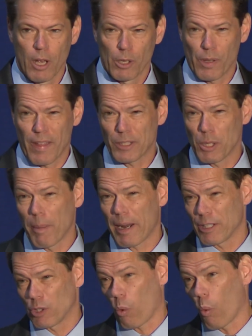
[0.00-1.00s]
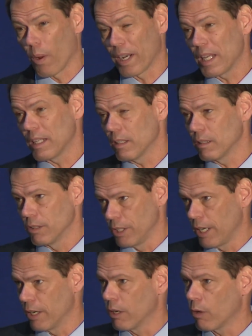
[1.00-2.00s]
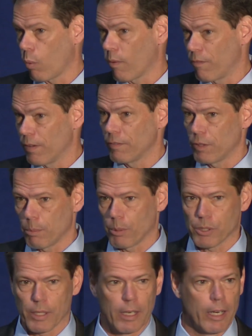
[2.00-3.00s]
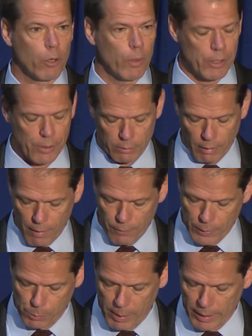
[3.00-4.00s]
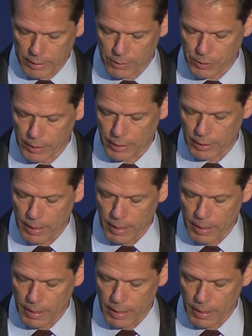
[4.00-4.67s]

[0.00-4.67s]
So that's about a 20 year or 50% increase in life expectancy.